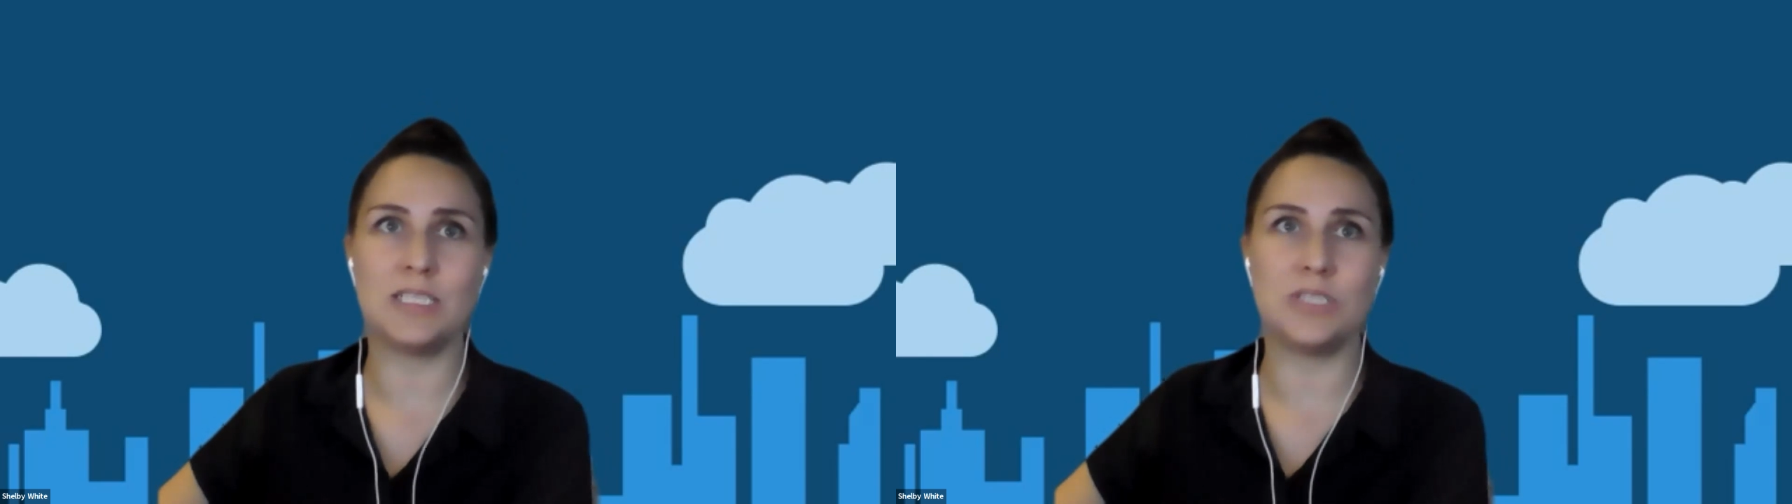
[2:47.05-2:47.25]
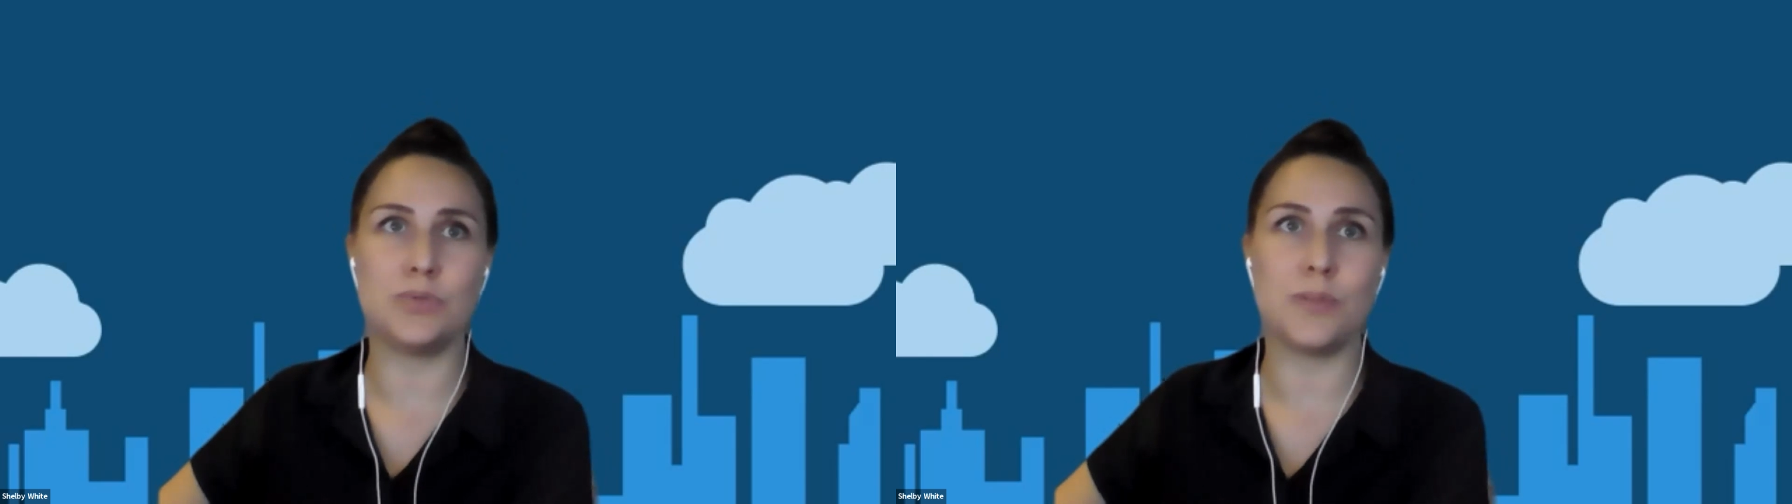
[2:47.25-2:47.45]

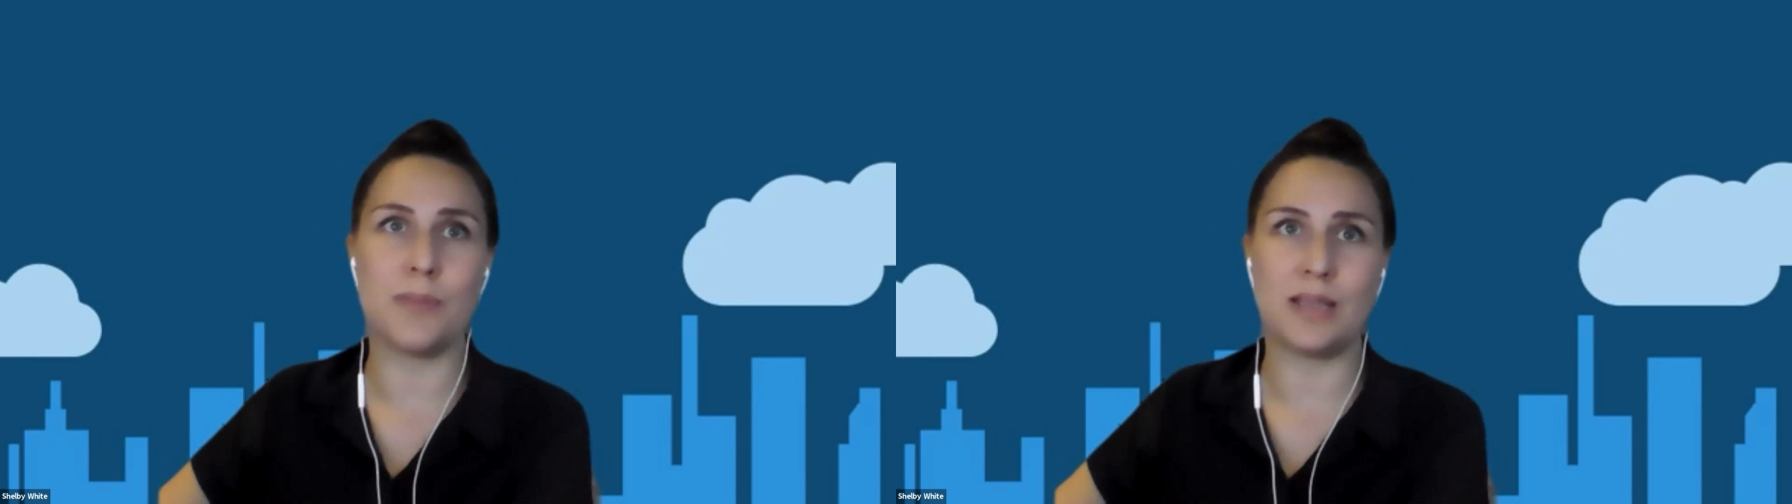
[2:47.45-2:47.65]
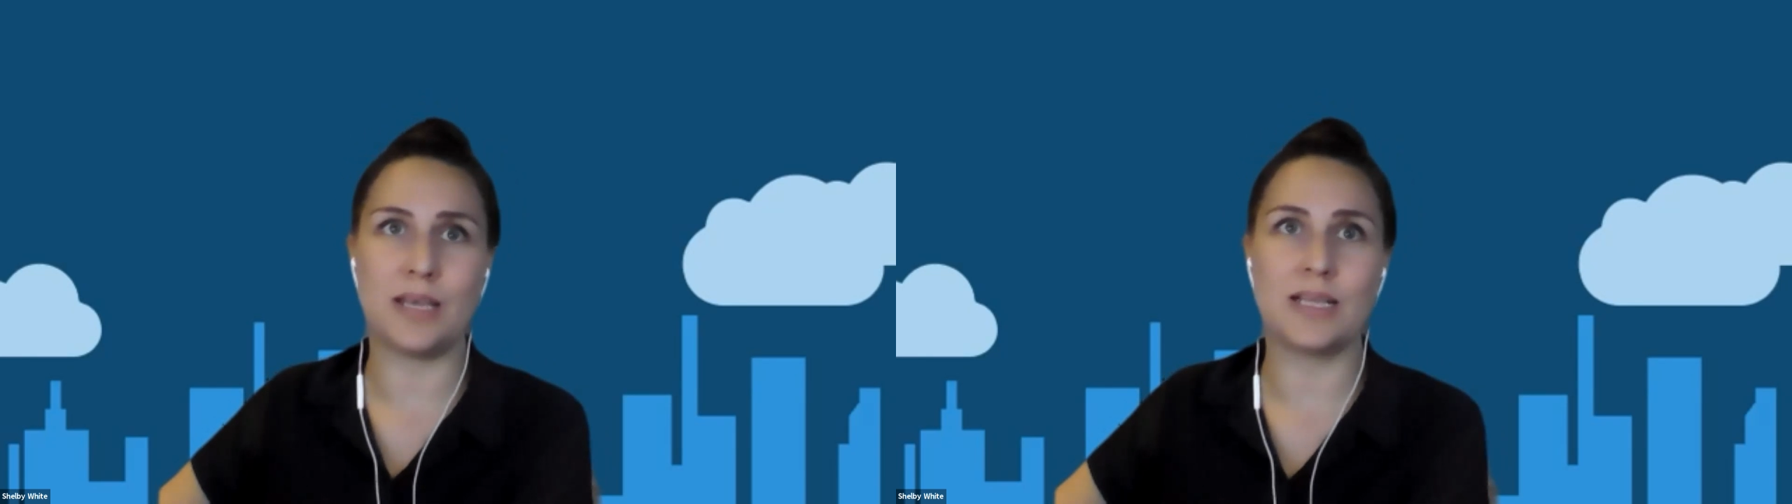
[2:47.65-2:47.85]
to the
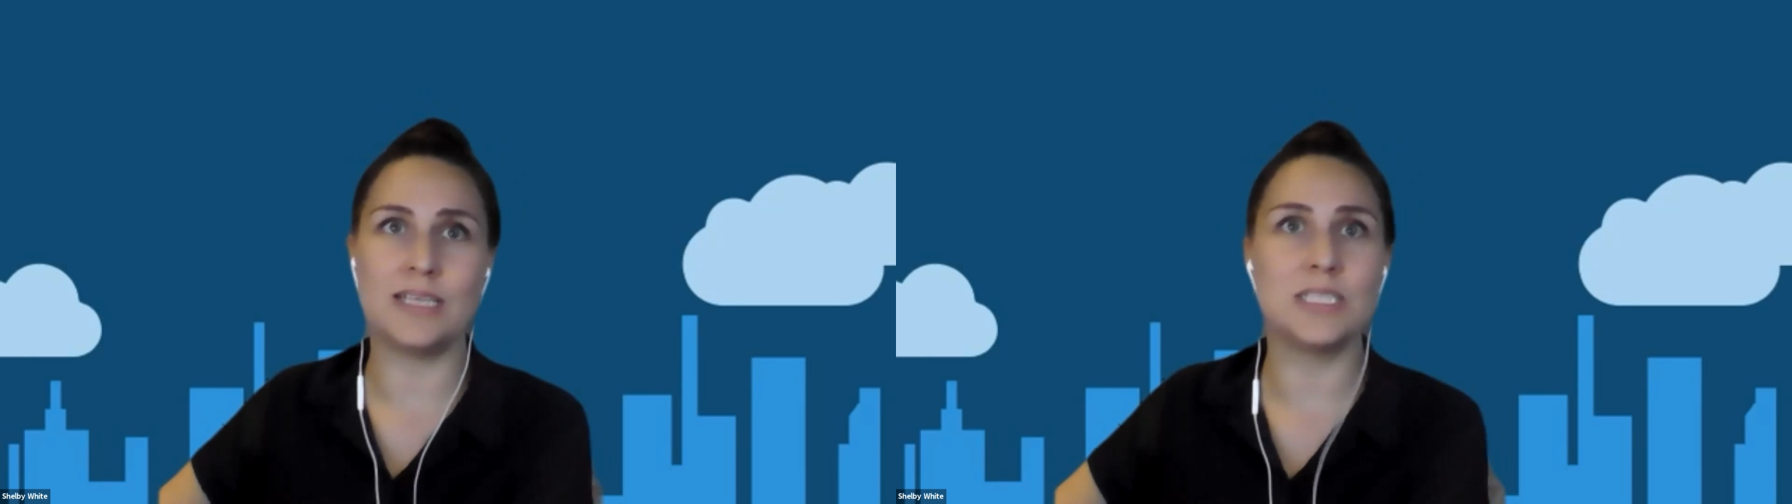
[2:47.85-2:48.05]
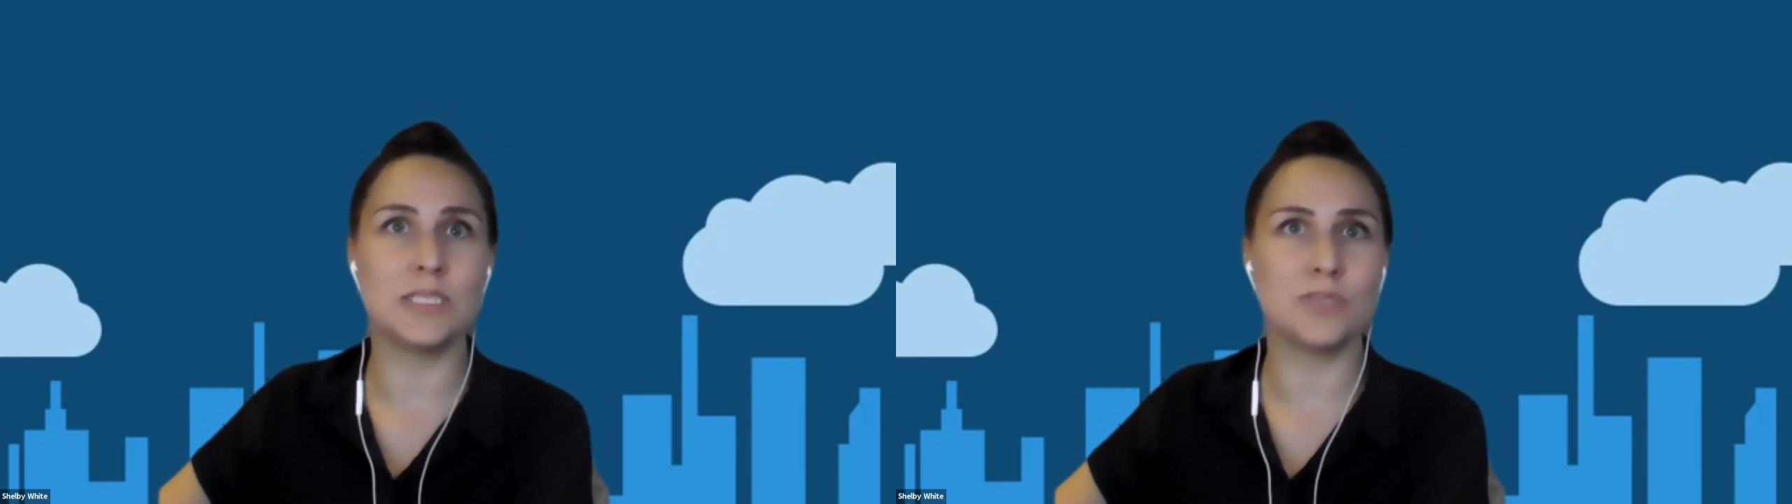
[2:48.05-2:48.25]
mailing
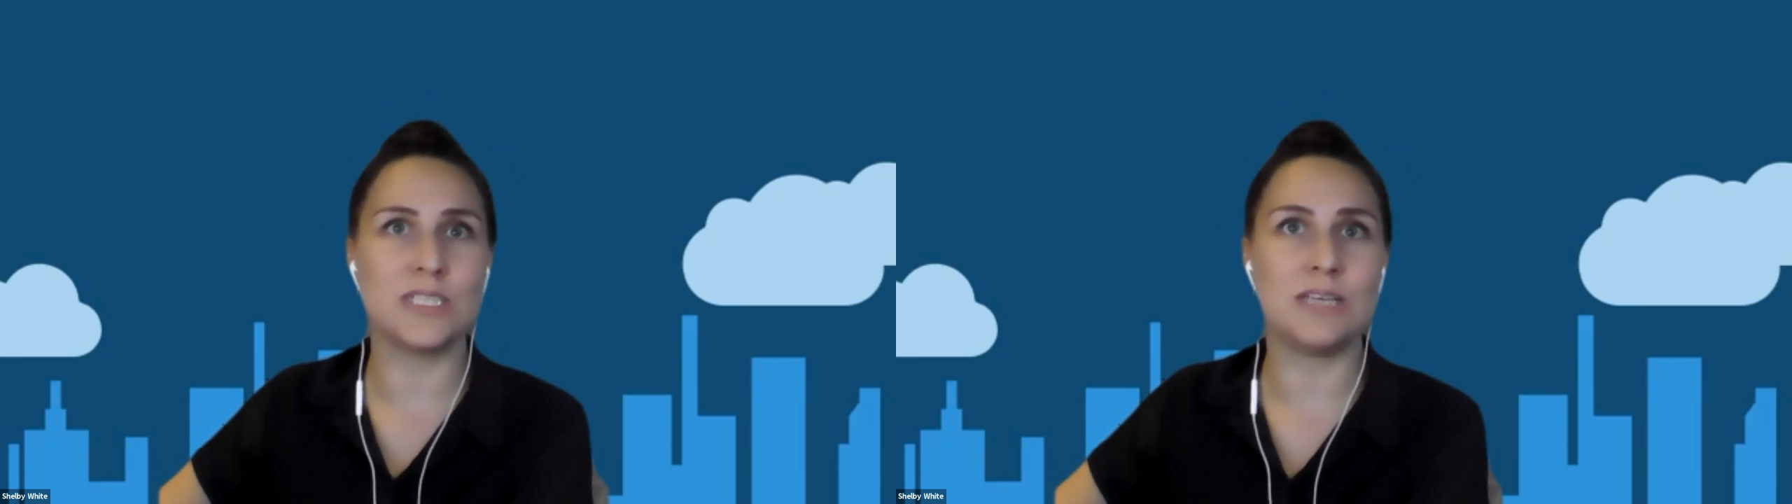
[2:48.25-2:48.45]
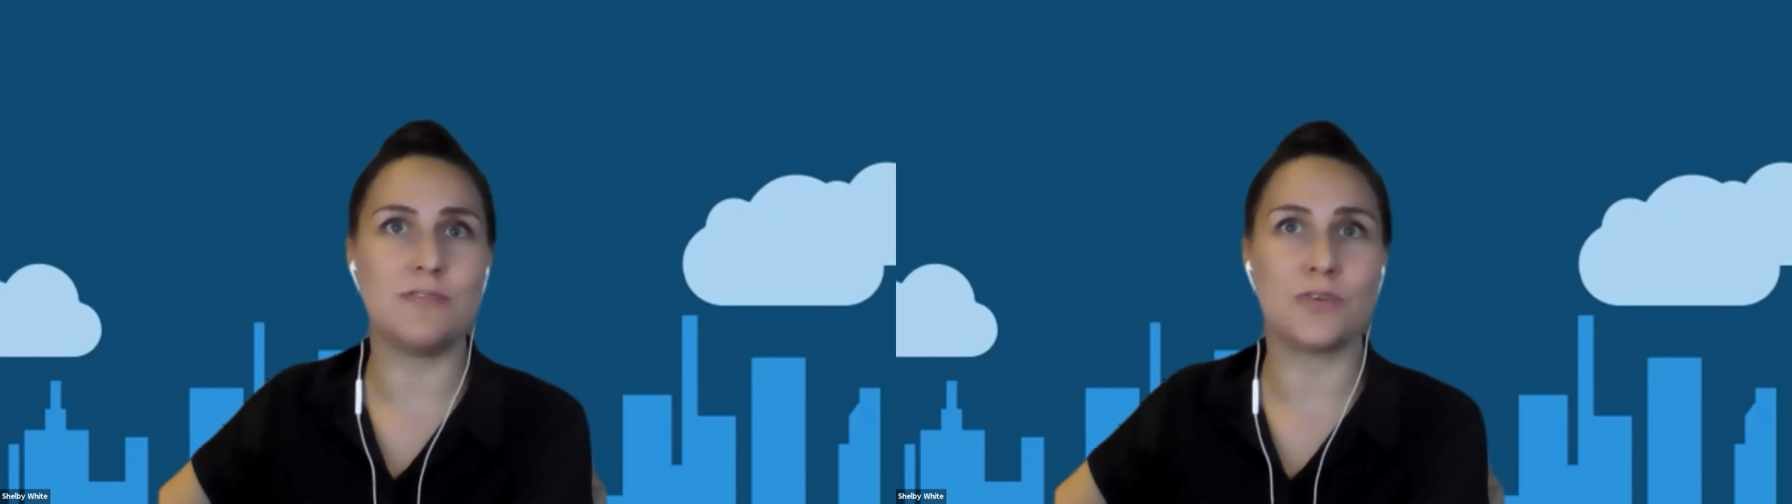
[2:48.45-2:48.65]
list to receive